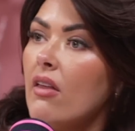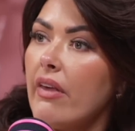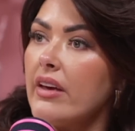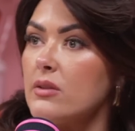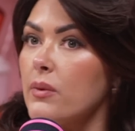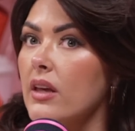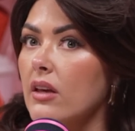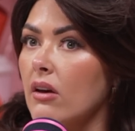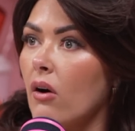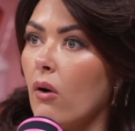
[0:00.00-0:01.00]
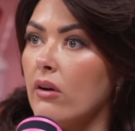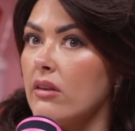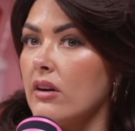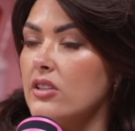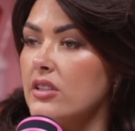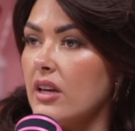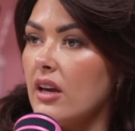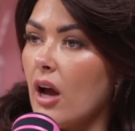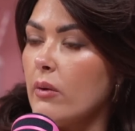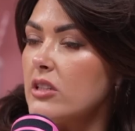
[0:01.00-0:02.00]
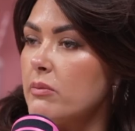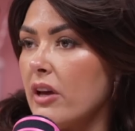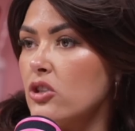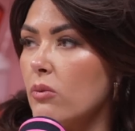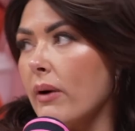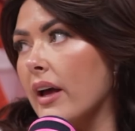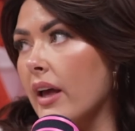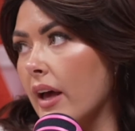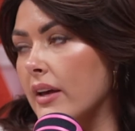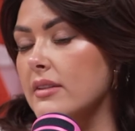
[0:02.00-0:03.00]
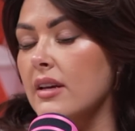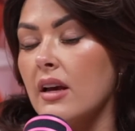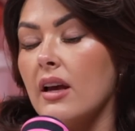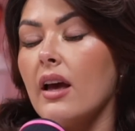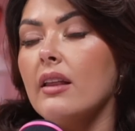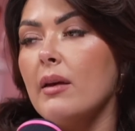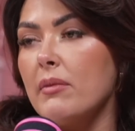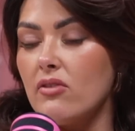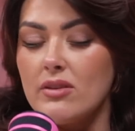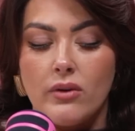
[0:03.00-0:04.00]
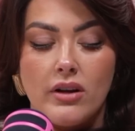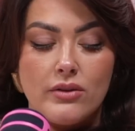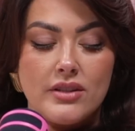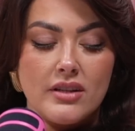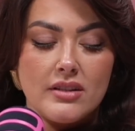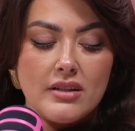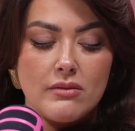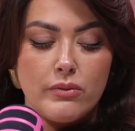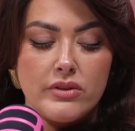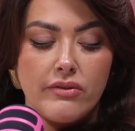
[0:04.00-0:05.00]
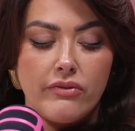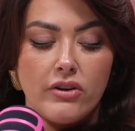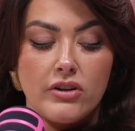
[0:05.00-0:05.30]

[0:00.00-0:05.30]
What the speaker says: this week on Thursday, our special buy is, and let me read one out to you because this was for